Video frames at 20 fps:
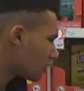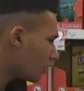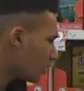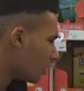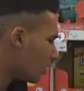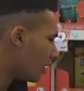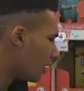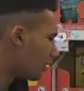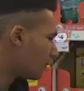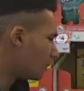
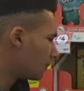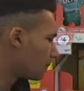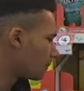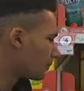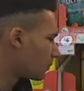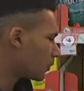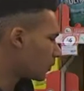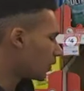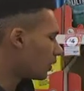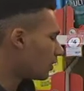Um,
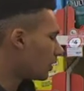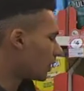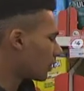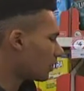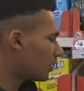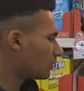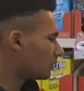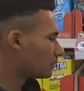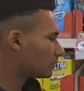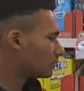well, I
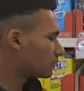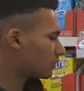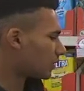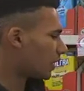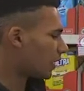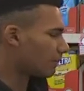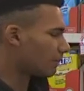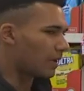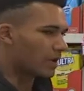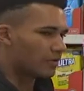got
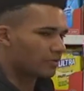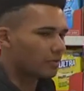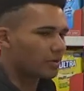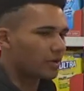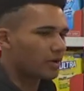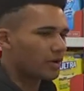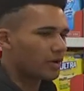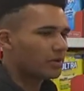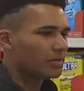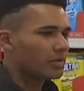like bathroom
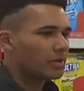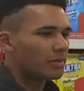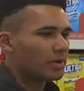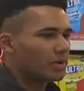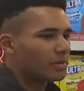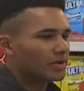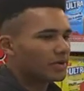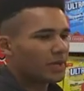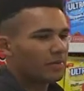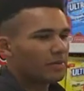at home that
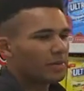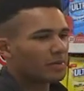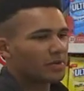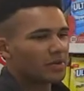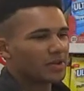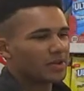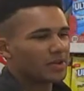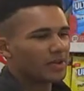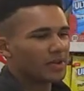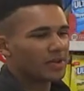mum and dad want me
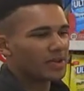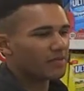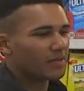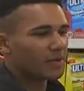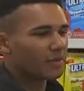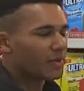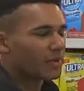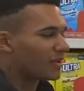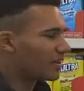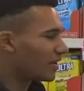to clean every
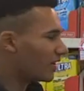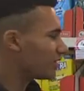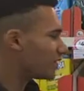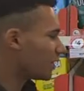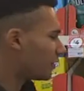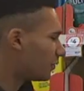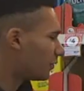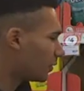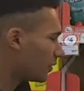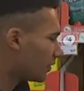weekend, so
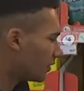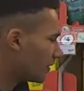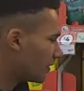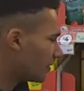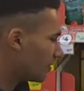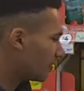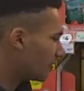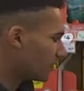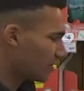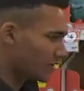I thought that
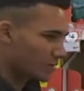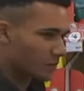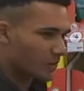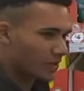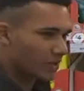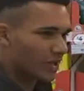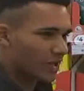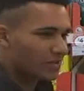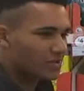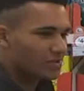is
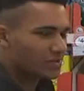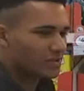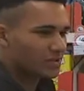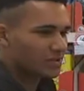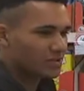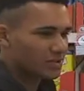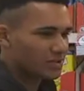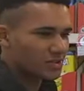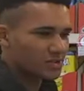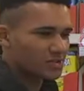Windex
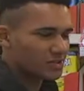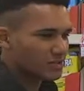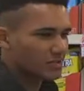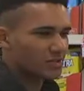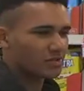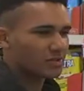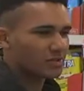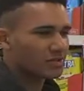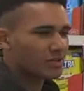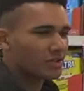just,
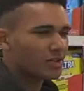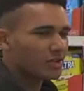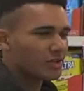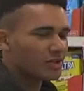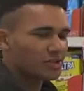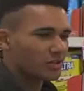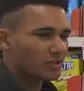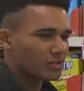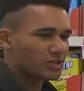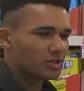
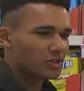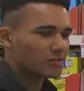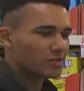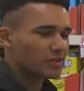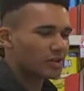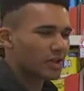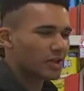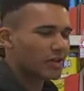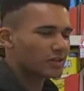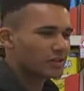it's not just for
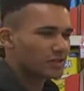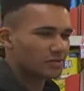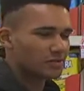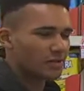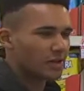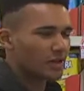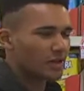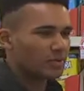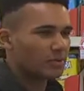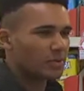glasses;
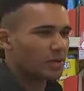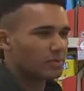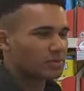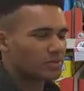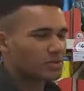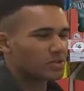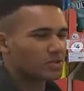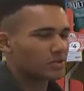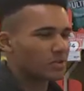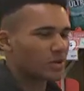for other
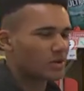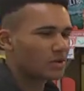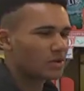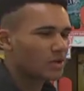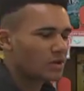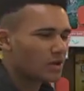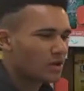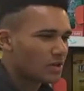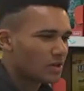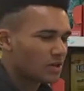purposes as well?
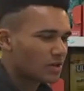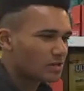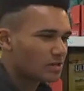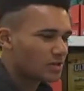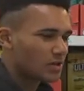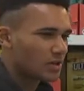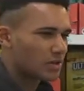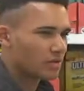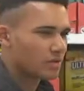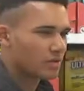
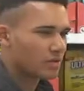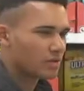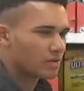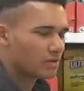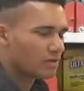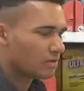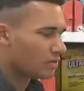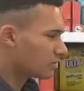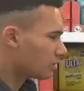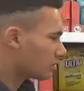Um,
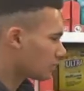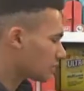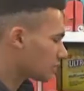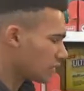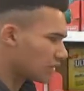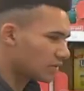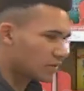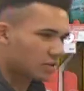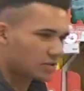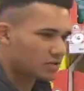because so,
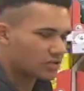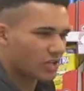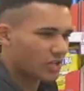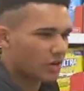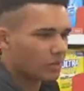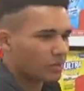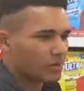like the shower...